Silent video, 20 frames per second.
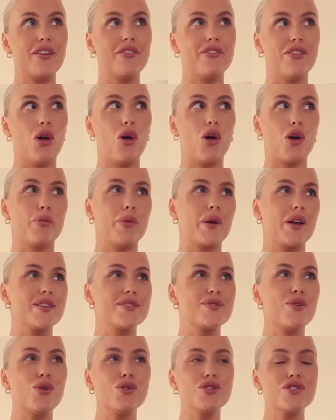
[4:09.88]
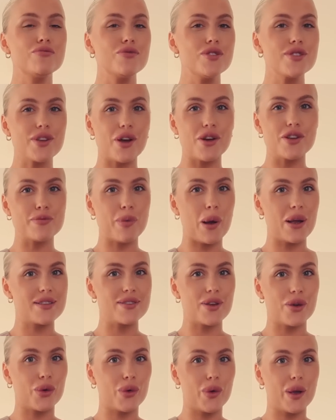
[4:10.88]
vlog, because autumn just goes by
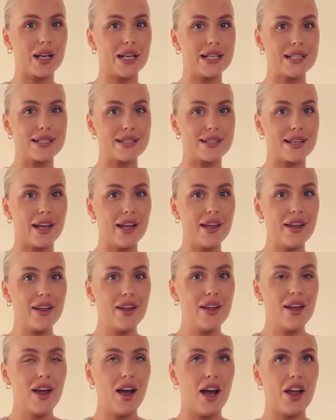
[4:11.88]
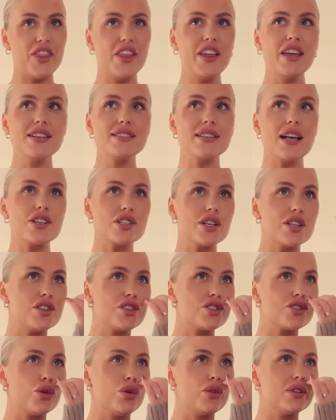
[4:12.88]
so quickly, doesn't it? I think it's actually the
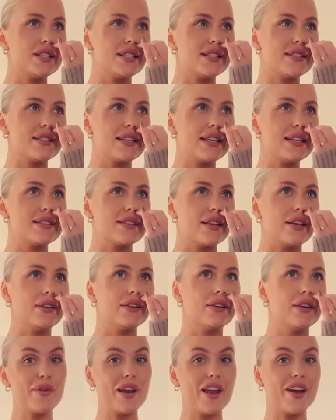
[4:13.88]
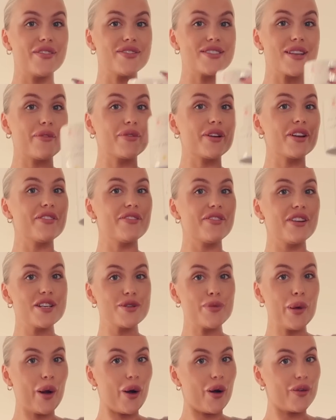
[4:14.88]
shortest season. My loves, I'm gonna
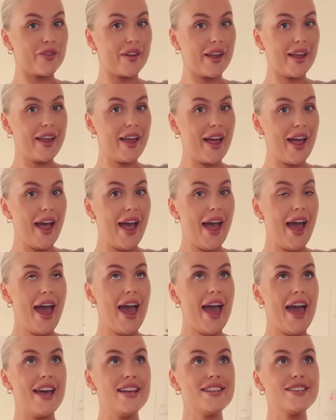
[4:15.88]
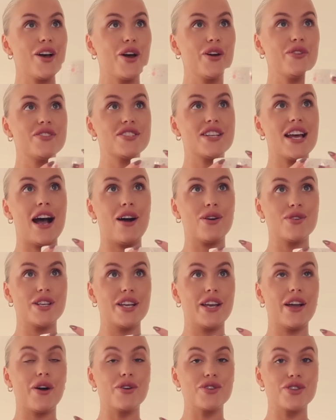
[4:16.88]
finish my coffee, head over to
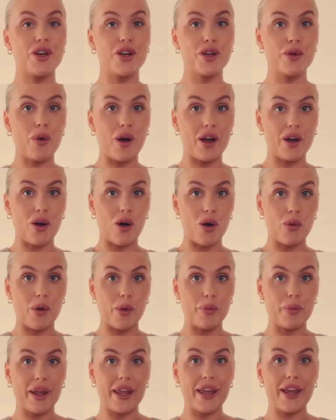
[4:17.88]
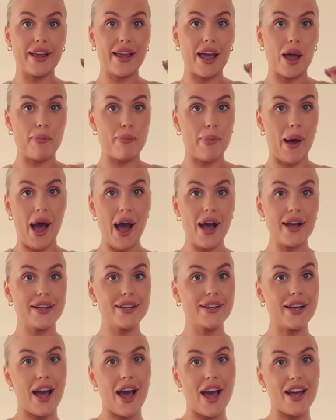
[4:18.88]
Aldi. I'll show you what I got when we get
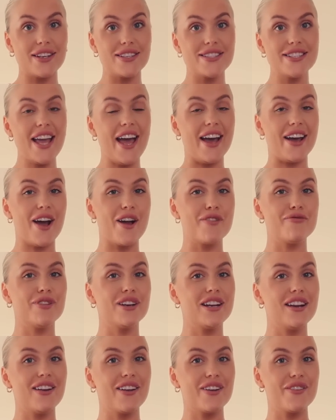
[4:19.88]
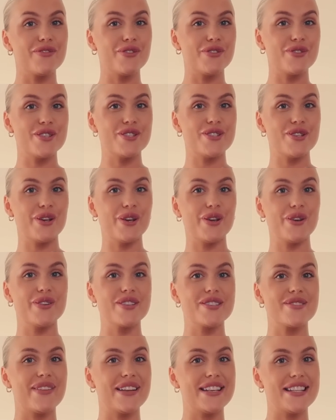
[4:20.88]
back. And yeah, I'm really looking forward
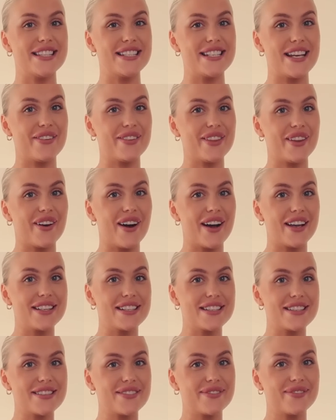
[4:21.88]
to spending the day with you guys.